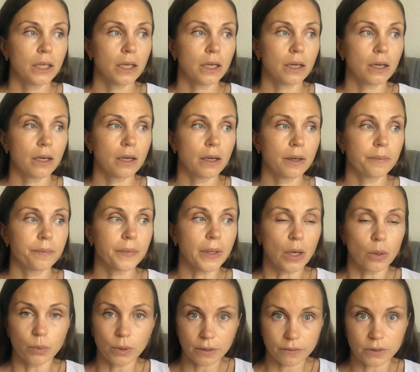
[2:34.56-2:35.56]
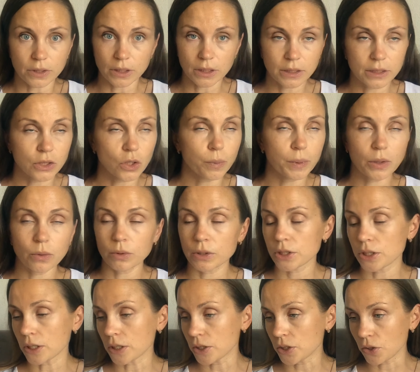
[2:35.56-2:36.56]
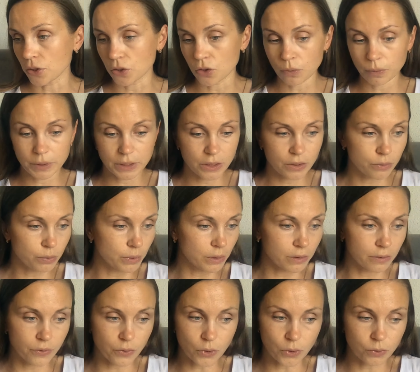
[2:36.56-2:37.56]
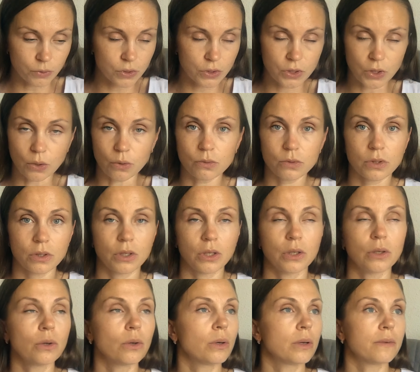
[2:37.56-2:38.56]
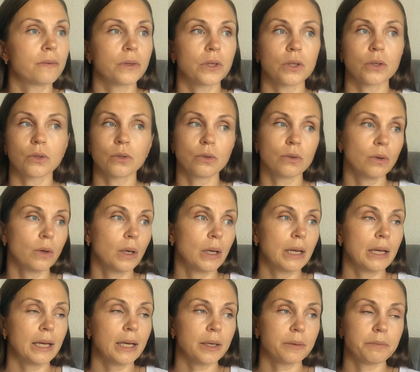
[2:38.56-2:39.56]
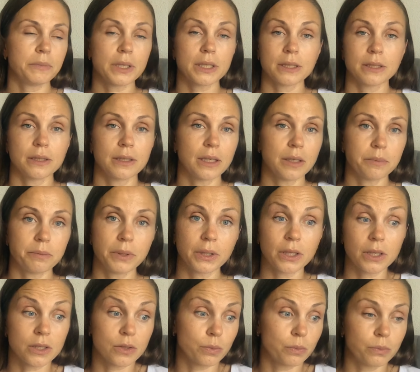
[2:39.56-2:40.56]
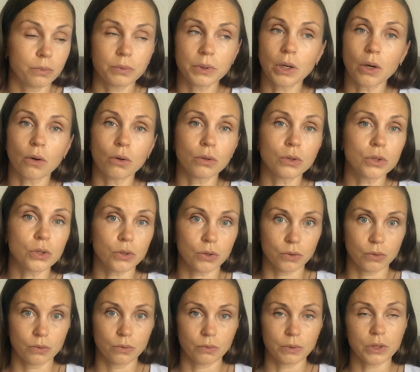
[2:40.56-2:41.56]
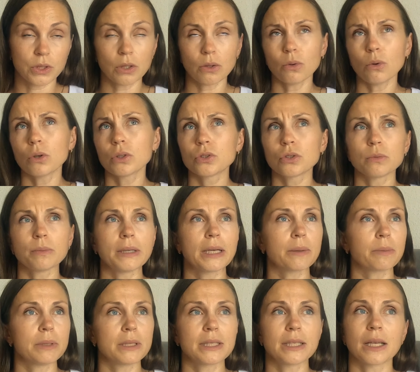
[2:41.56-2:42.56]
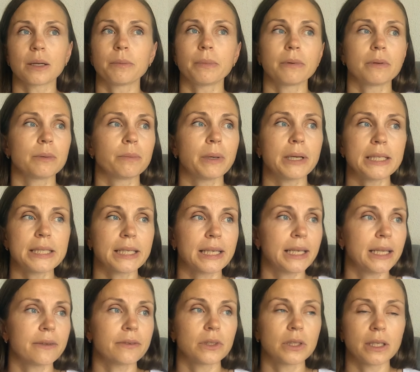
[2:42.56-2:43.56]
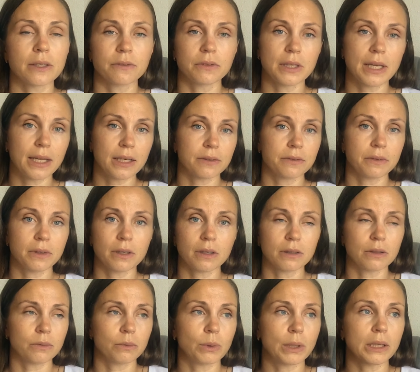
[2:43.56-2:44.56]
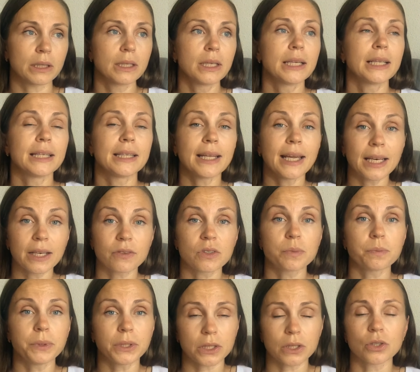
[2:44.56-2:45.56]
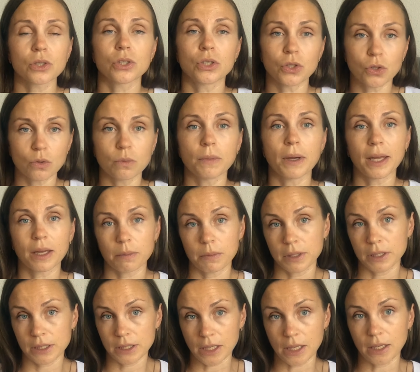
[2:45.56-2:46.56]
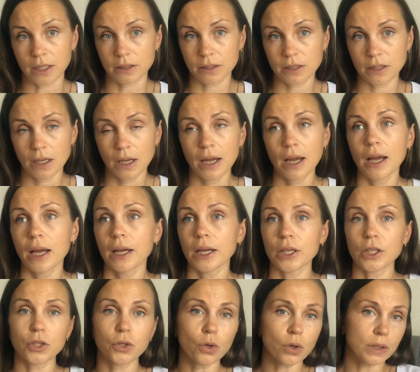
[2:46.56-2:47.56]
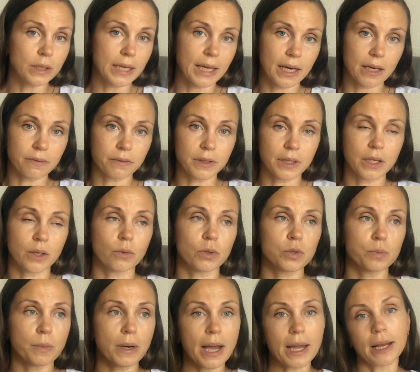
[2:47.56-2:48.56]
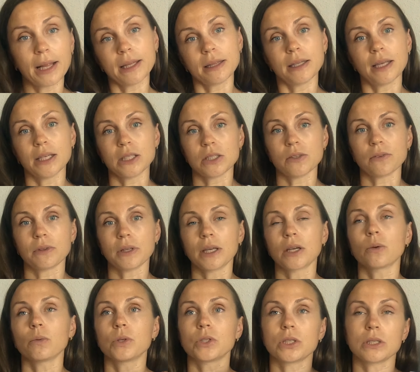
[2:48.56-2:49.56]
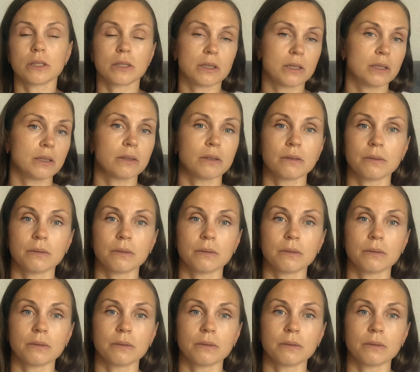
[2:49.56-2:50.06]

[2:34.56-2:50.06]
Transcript: However, nobody will judge you, nobody will throw stones at you if you mix it up, because we all do make mistakes. Basically, even if native speakers do make mistakes. Your native language, my native language is